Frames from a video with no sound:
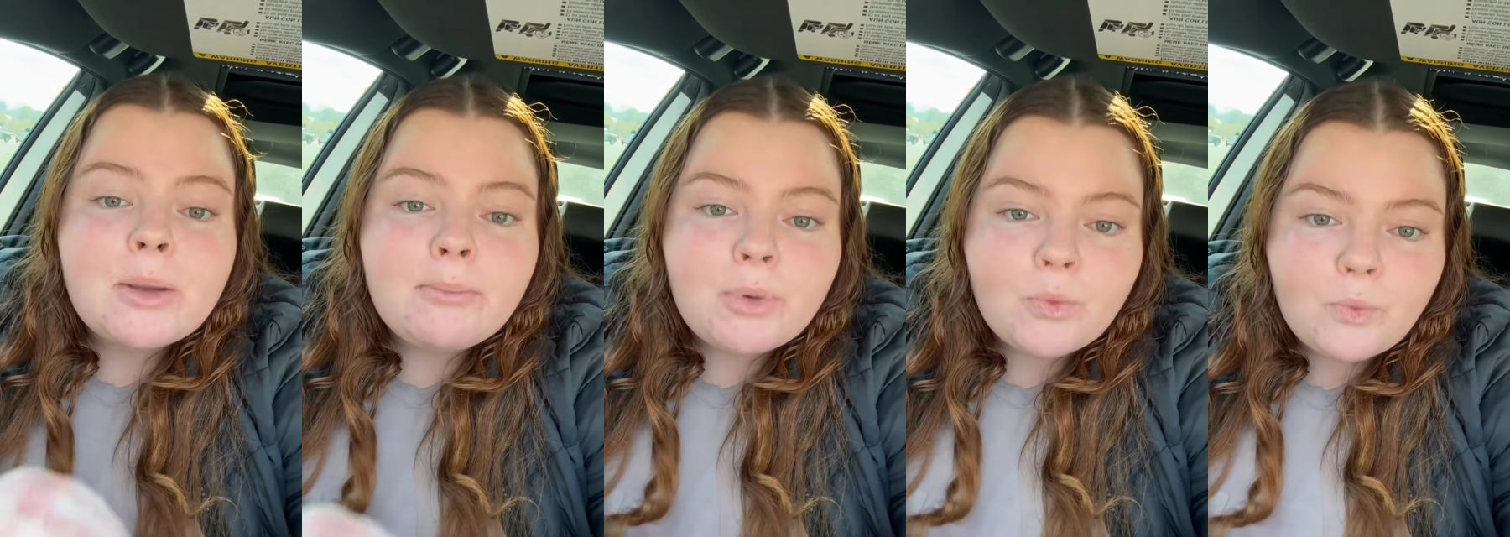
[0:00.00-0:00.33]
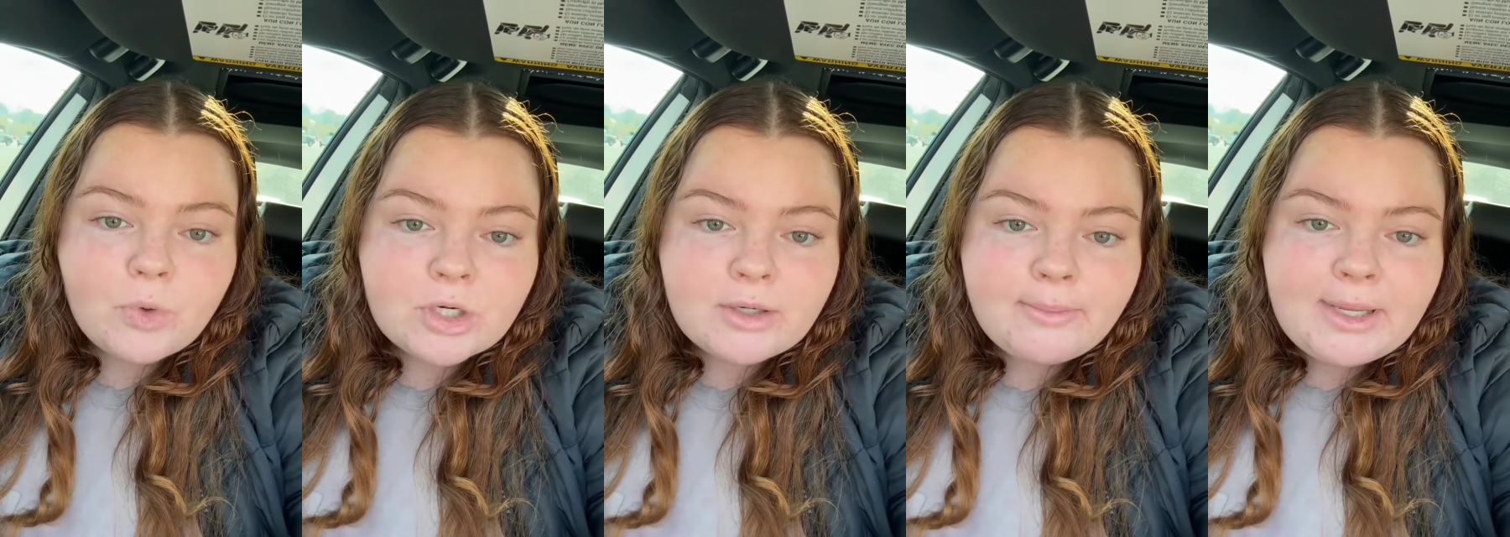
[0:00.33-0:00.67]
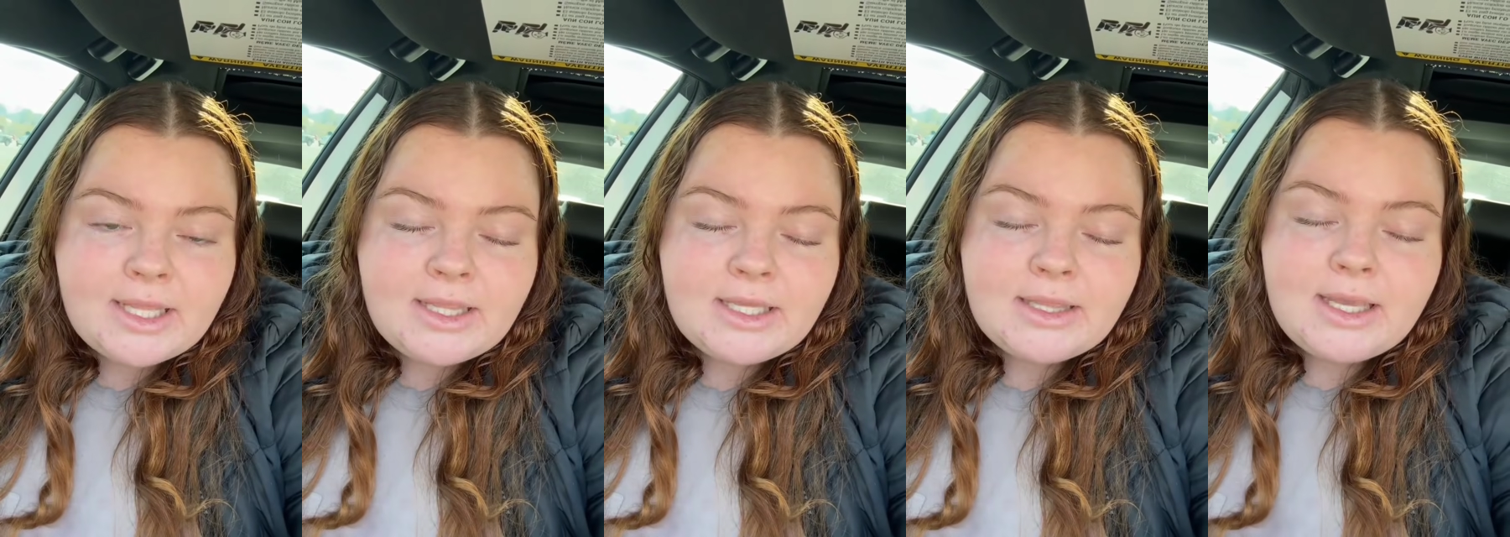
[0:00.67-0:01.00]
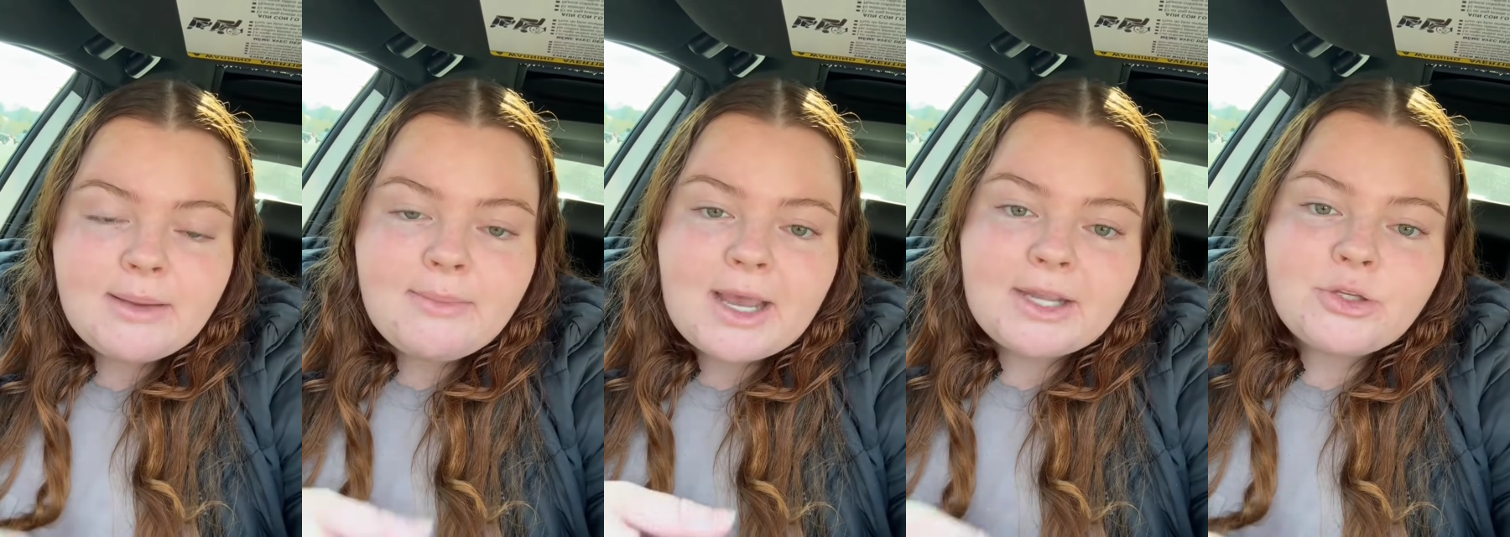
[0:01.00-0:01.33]
but water bathing
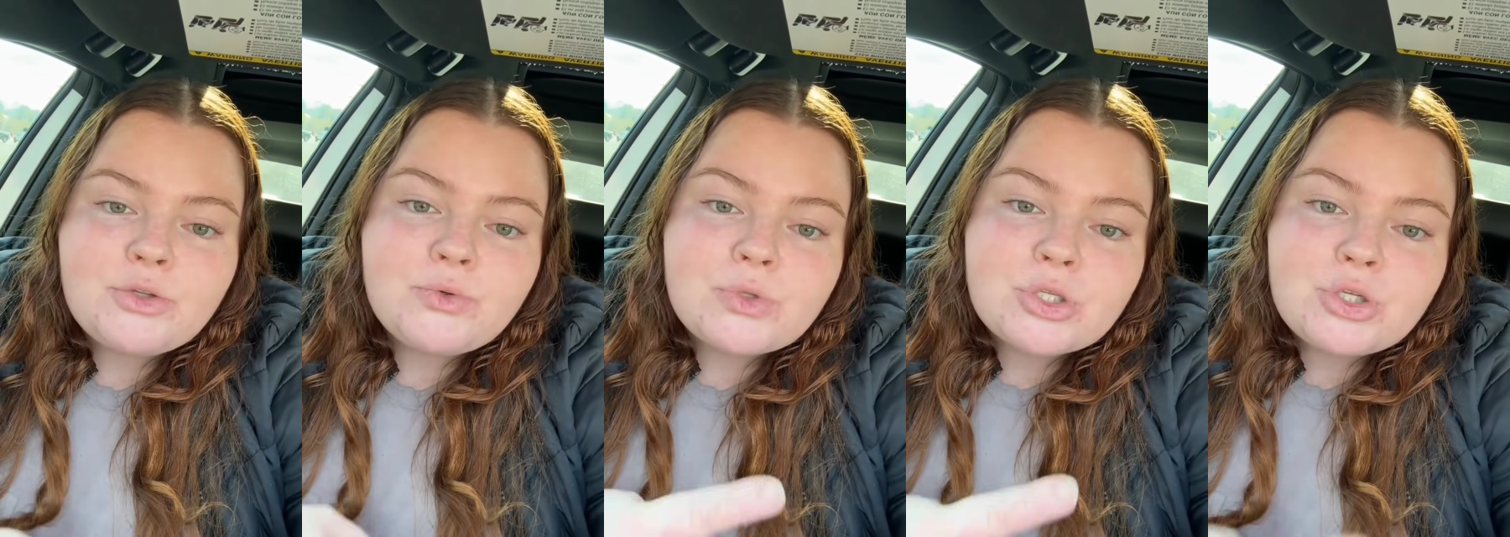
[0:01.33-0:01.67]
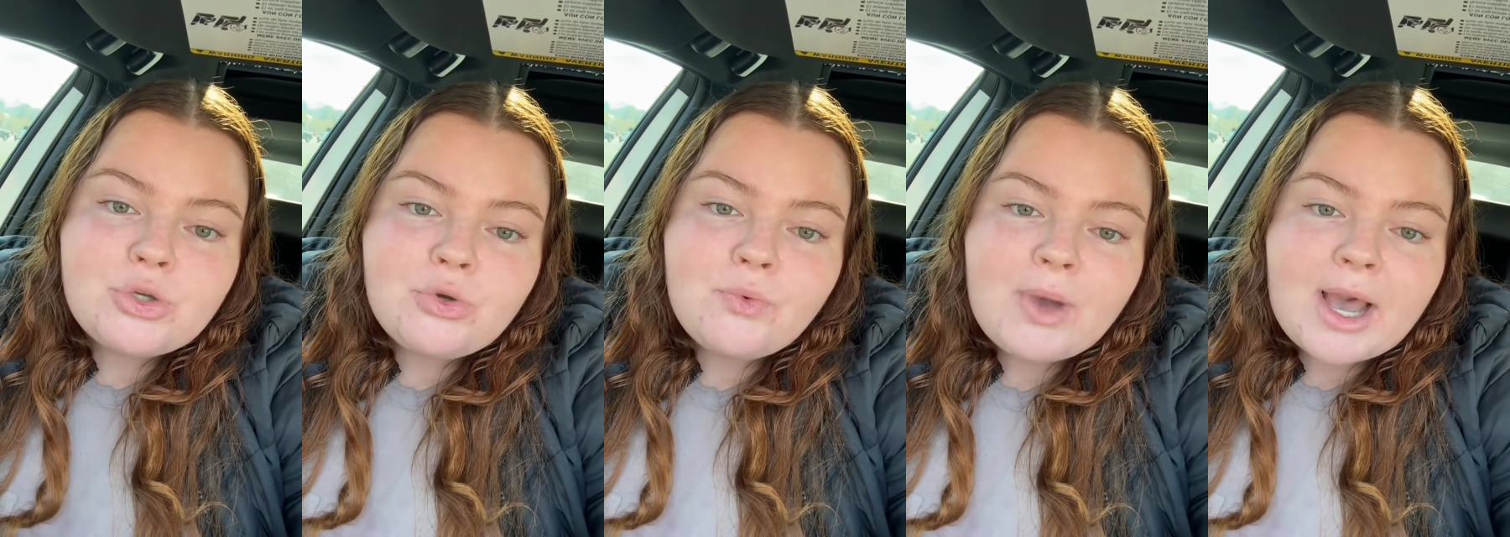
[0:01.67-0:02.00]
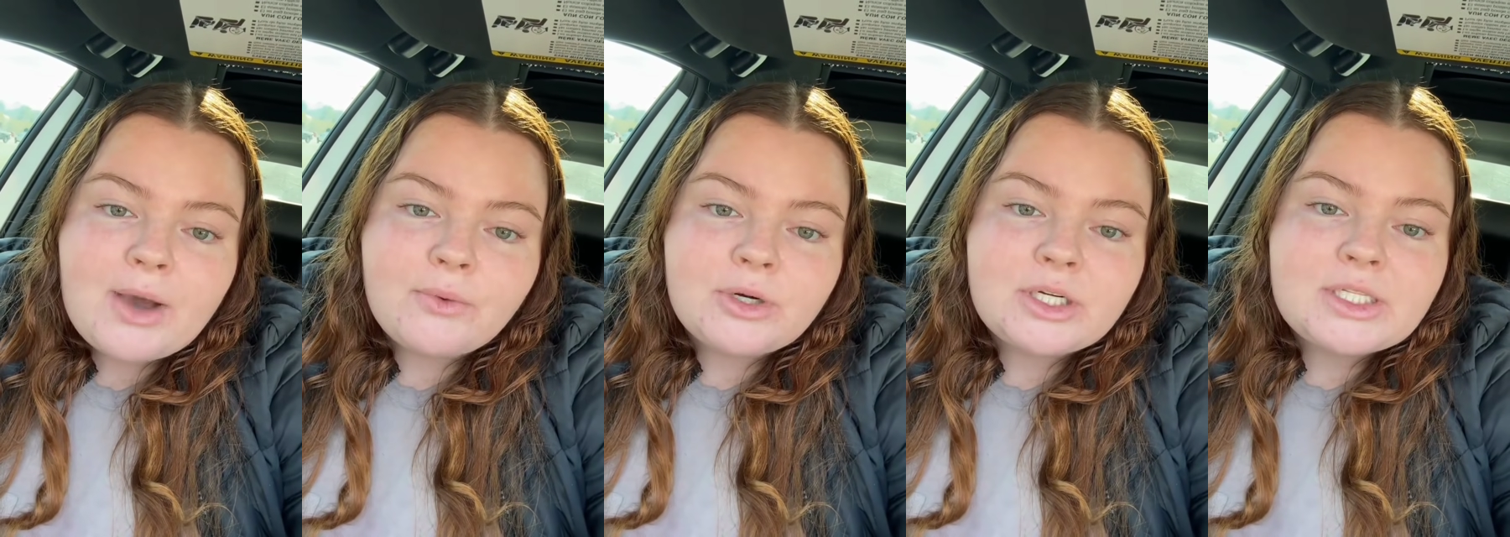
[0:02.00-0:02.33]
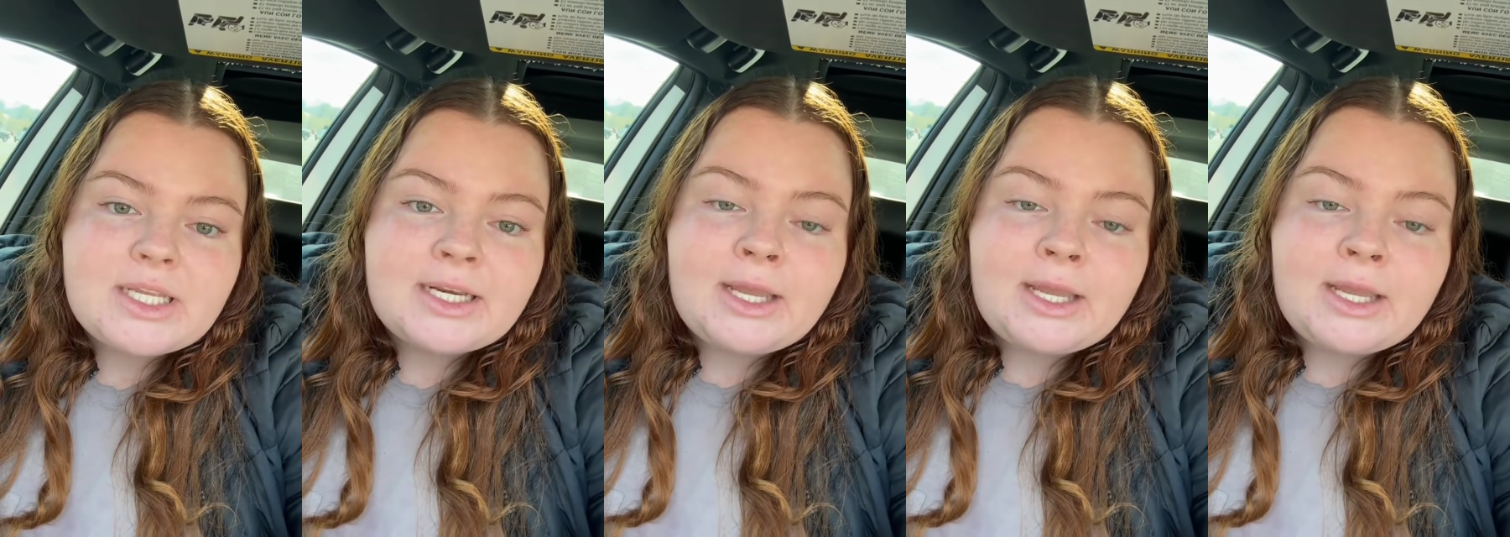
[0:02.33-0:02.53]
them, I do 2 hours,